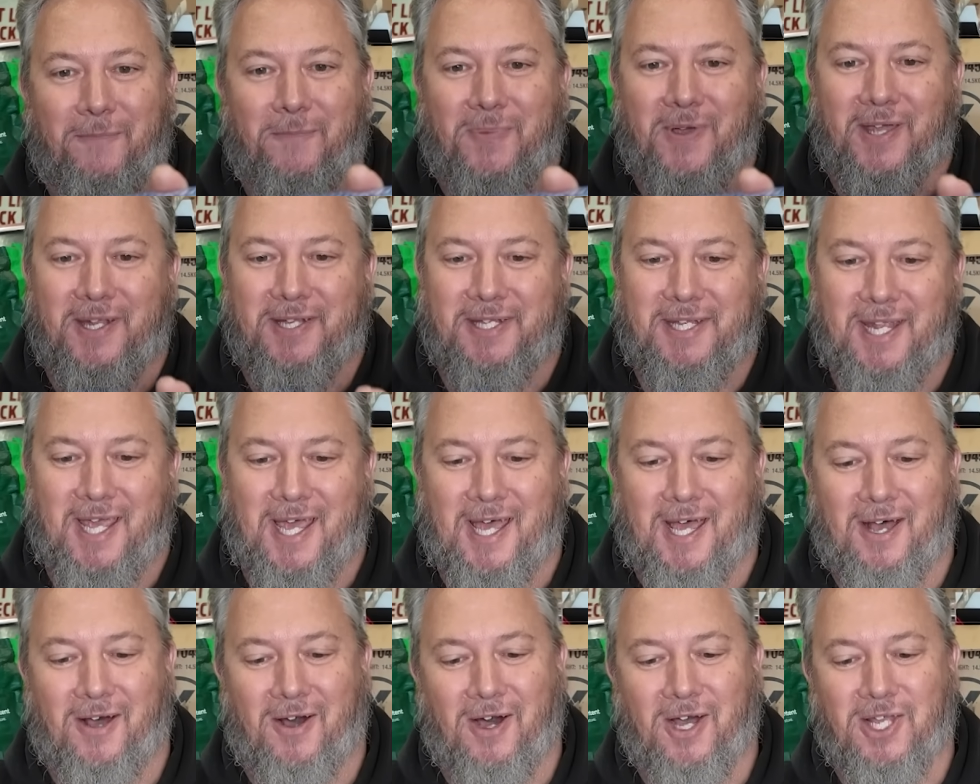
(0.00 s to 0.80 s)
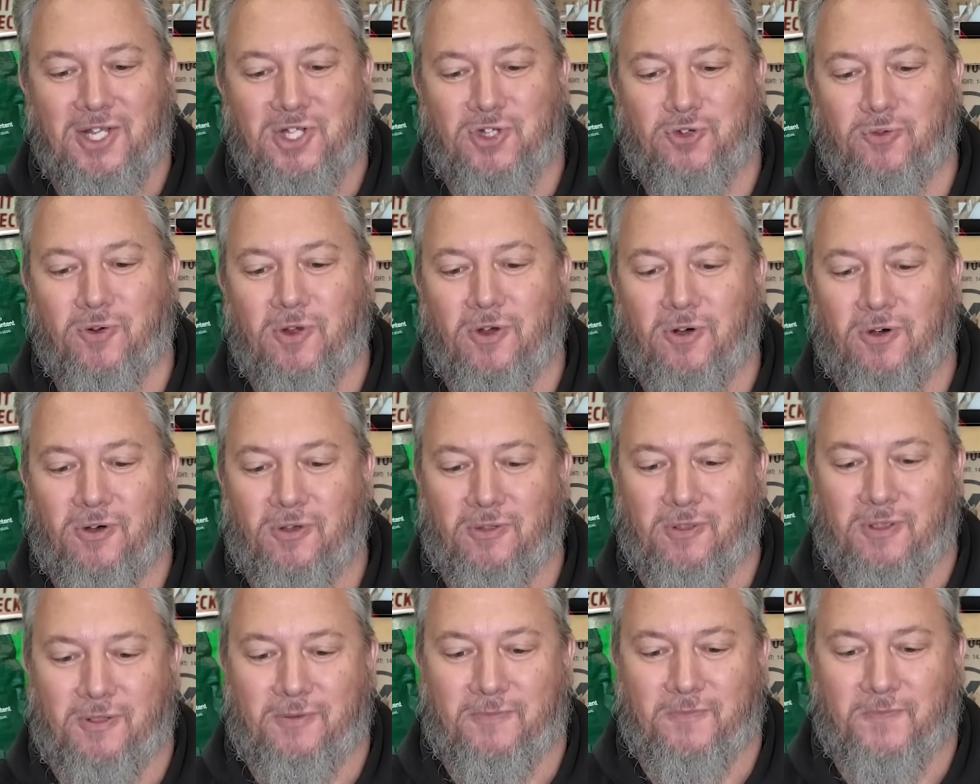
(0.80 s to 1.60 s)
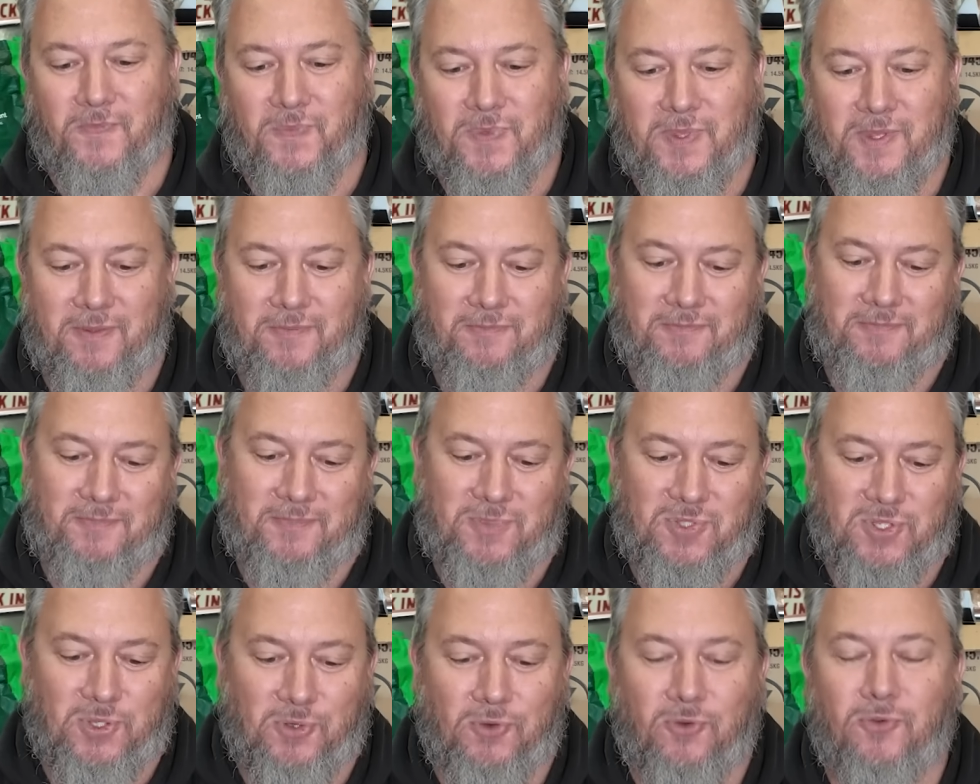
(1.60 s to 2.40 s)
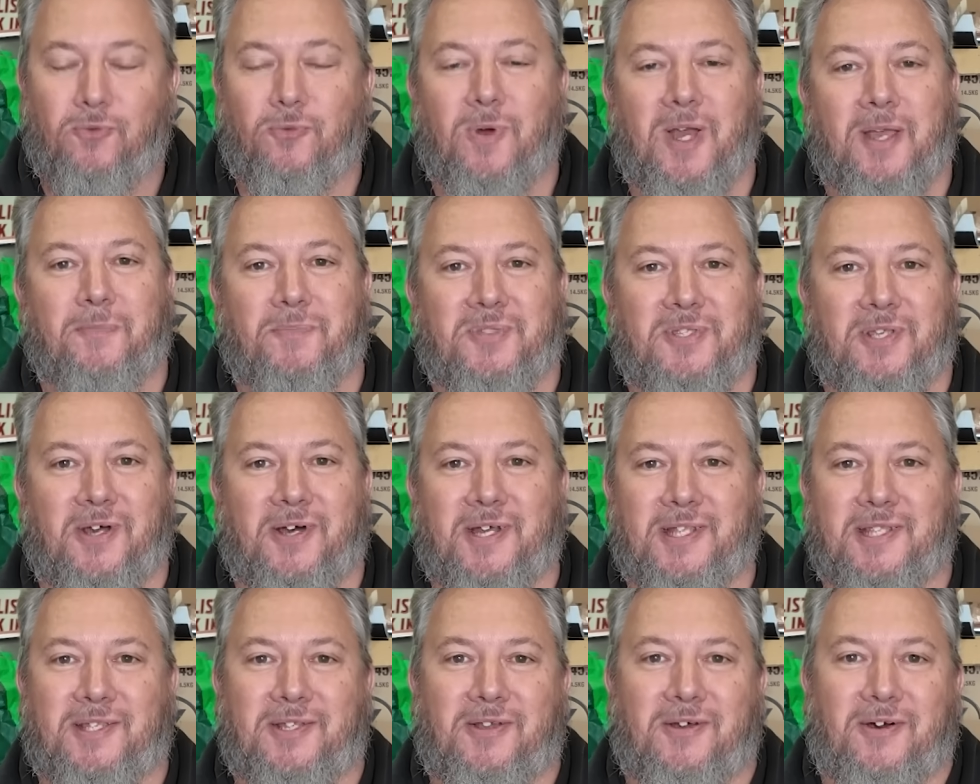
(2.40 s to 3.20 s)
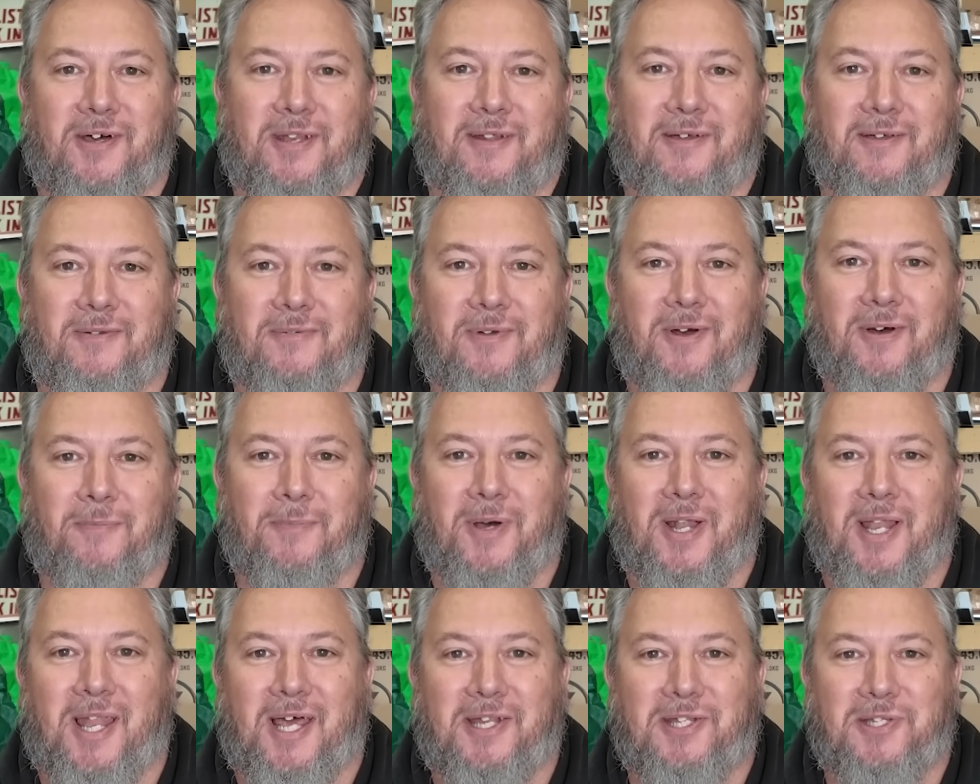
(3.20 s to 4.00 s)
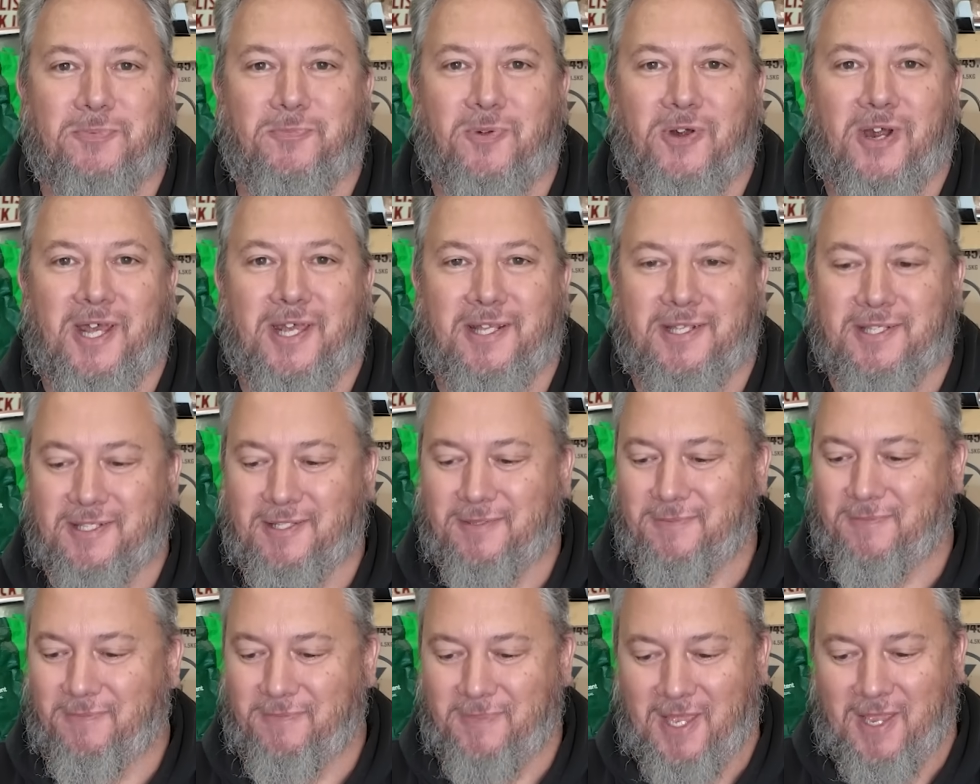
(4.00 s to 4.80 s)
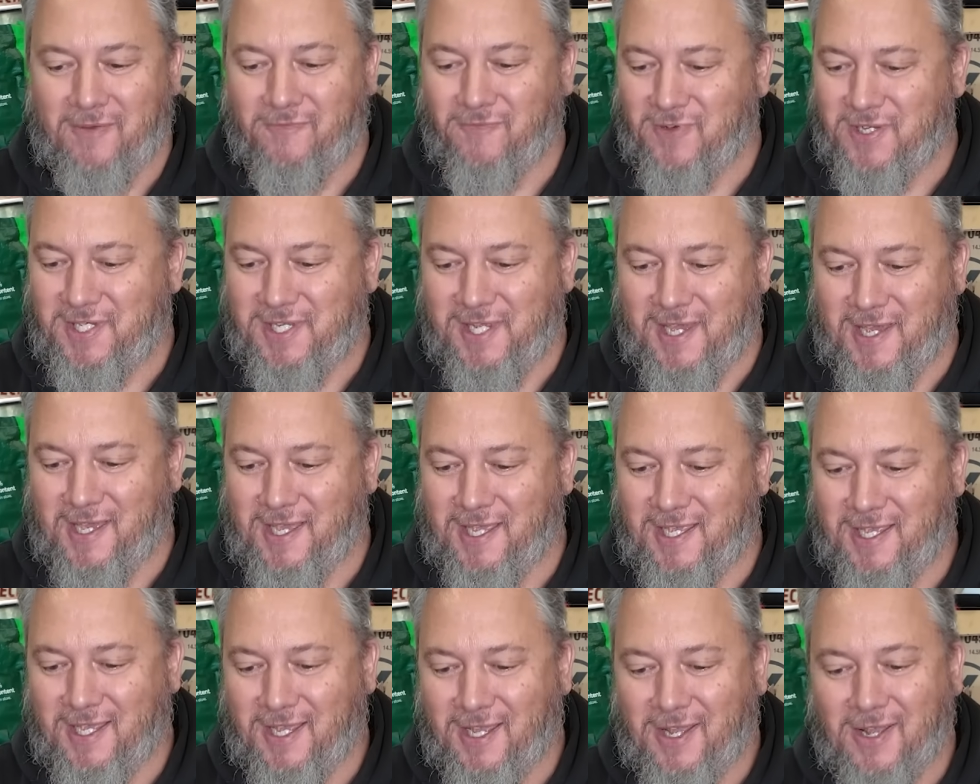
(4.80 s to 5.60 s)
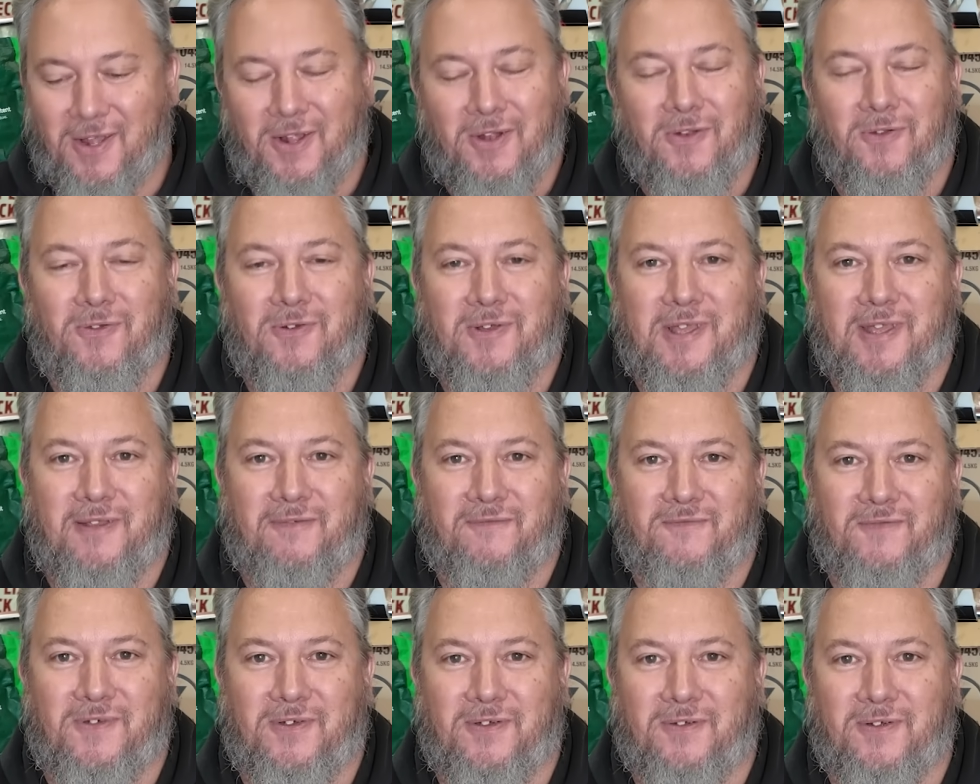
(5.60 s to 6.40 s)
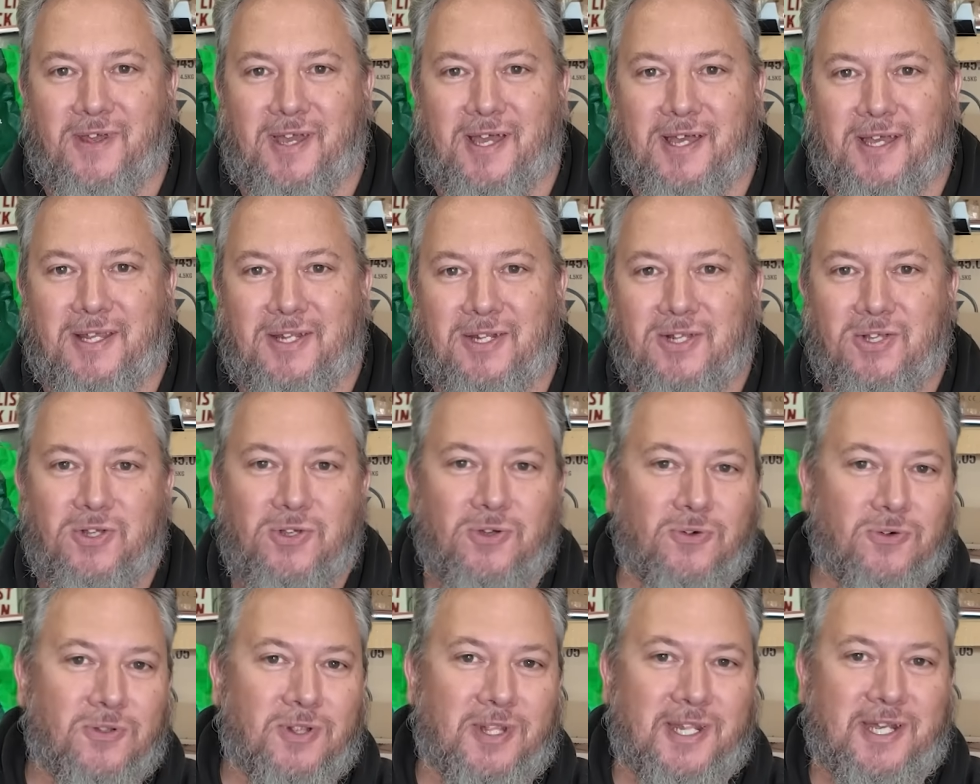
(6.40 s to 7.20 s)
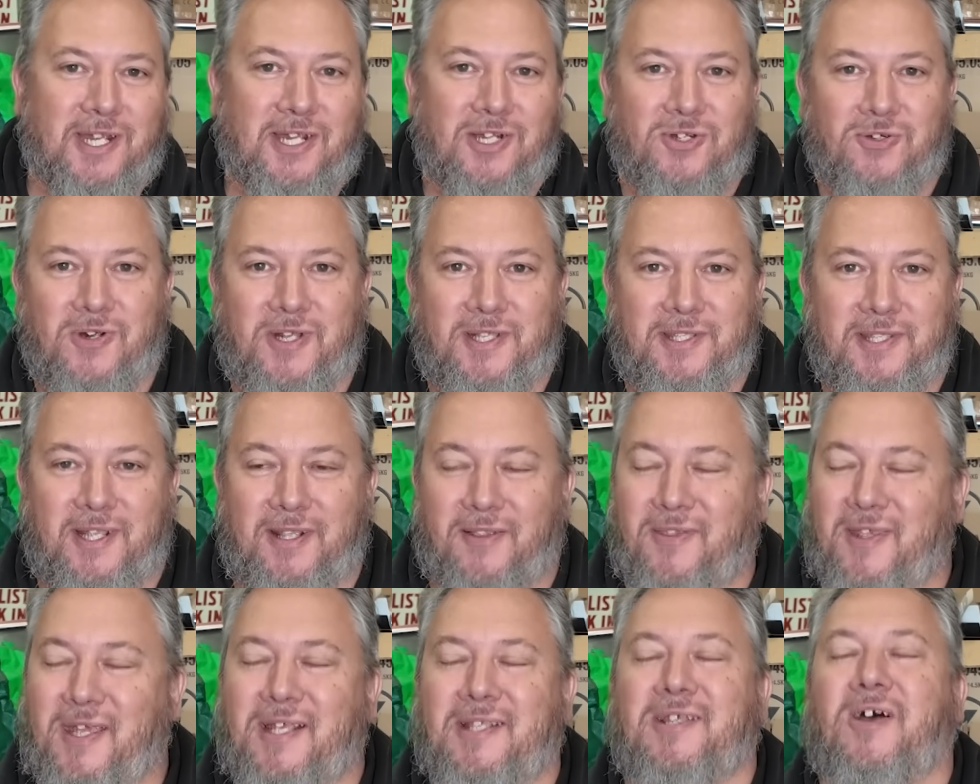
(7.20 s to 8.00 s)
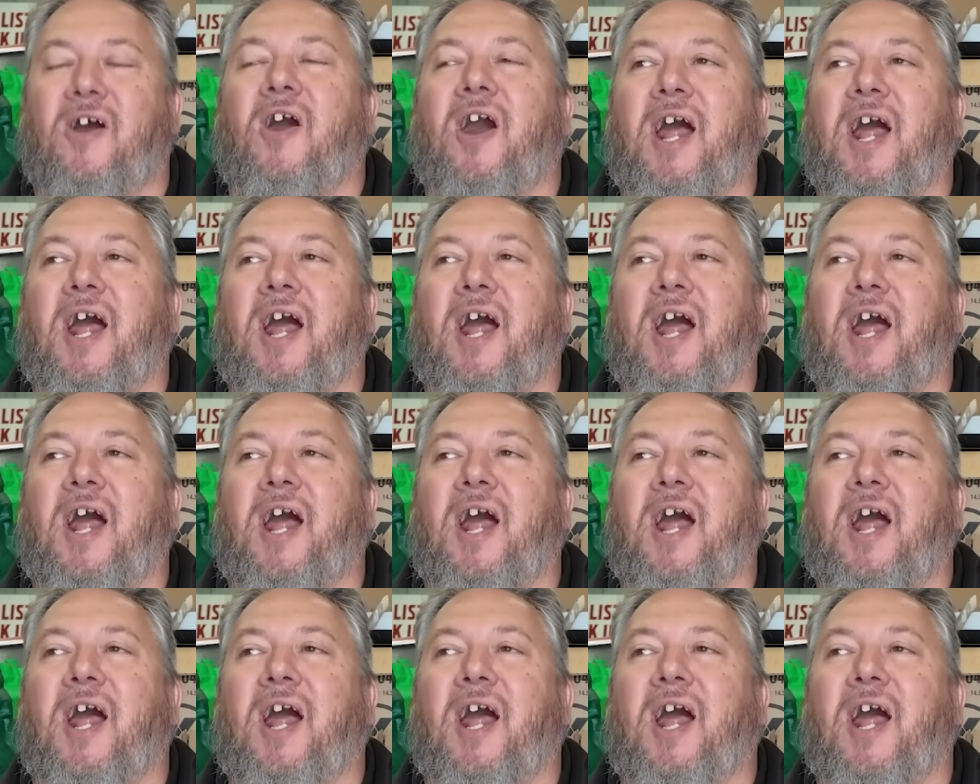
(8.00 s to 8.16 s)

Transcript: but I trawl tool websites kind of on my lunch breaks every day, looking for cool and interesting things.